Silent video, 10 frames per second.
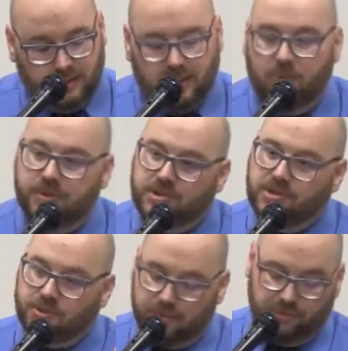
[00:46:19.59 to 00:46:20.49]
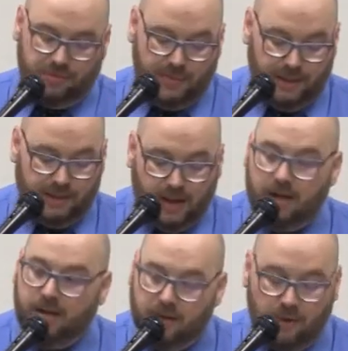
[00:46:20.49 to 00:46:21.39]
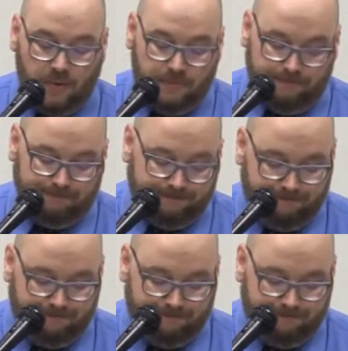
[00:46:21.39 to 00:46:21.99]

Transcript: like what a soldier might carry home.